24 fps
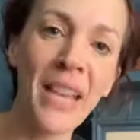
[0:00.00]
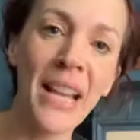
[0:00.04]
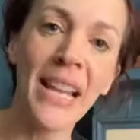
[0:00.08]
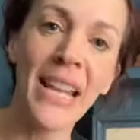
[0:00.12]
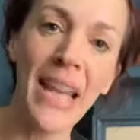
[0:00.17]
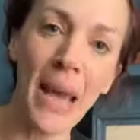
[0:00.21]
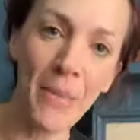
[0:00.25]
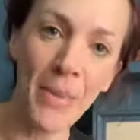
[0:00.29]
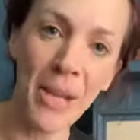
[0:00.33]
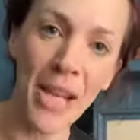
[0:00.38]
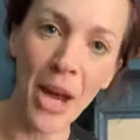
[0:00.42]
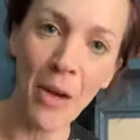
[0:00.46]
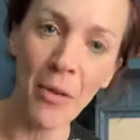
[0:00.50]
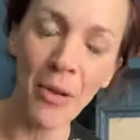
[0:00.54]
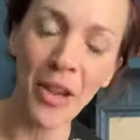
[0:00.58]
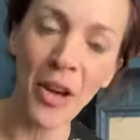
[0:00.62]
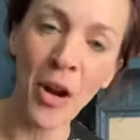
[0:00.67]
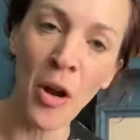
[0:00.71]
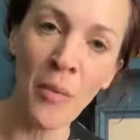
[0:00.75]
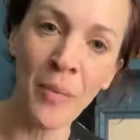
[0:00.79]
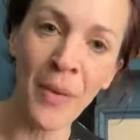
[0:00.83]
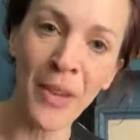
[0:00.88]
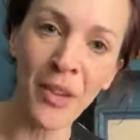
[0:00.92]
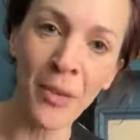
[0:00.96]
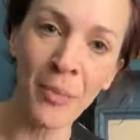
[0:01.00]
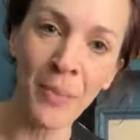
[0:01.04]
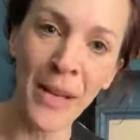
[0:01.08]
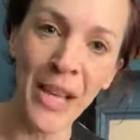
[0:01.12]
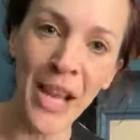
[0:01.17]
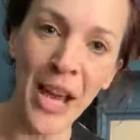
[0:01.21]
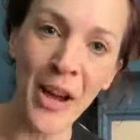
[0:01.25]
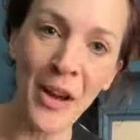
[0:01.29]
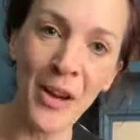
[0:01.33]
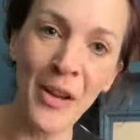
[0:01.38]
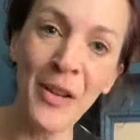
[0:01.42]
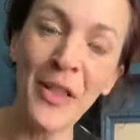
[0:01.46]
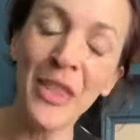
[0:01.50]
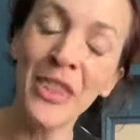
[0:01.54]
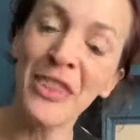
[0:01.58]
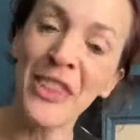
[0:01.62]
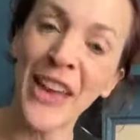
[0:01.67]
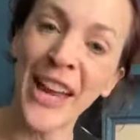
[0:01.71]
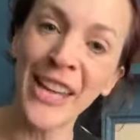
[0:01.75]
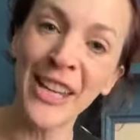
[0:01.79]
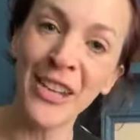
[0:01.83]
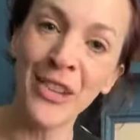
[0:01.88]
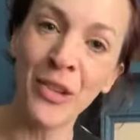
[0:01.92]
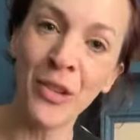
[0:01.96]
let me know in the comments below.
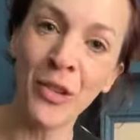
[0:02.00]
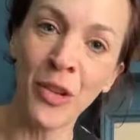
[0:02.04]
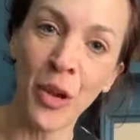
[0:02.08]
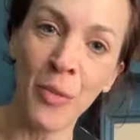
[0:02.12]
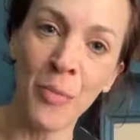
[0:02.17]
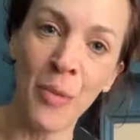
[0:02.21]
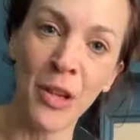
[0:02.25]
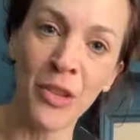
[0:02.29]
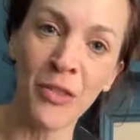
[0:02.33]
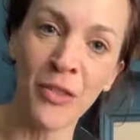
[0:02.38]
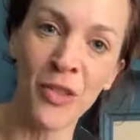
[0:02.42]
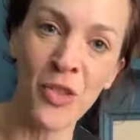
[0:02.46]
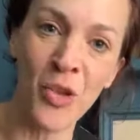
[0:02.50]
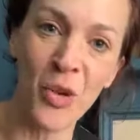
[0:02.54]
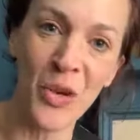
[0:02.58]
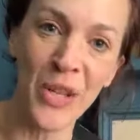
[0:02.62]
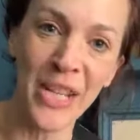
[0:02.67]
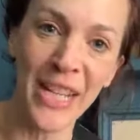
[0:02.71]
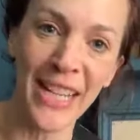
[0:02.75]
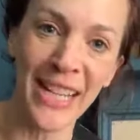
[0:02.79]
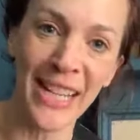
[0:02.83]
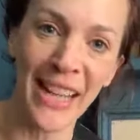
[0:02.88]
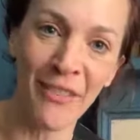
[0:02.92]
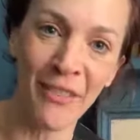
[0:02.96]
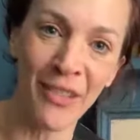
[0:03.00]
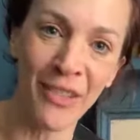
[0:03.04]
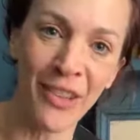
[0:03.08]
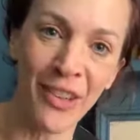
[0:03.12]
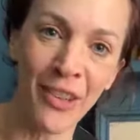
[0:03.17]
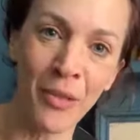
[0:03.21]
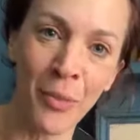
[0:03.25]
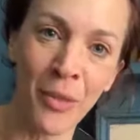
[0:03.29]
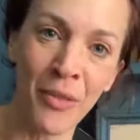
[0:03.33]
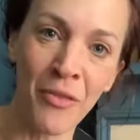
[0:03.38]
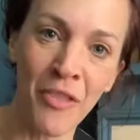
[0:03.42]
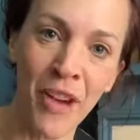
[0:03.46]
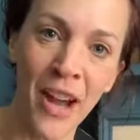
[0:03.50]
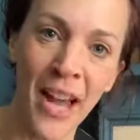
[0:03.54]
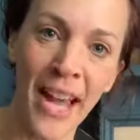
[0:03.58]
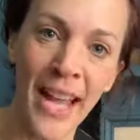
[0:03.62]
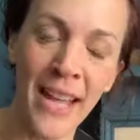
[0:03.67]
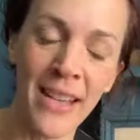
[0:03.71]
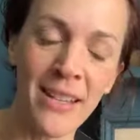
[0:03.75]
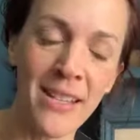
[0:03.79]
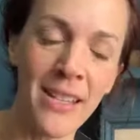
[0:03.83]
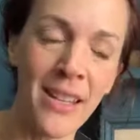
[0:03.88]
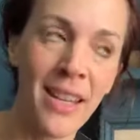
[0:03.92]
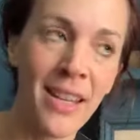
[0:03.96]
Thank you so much for joining 11s with
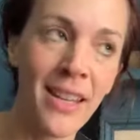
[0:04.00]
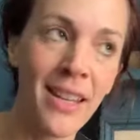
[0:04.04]
Fran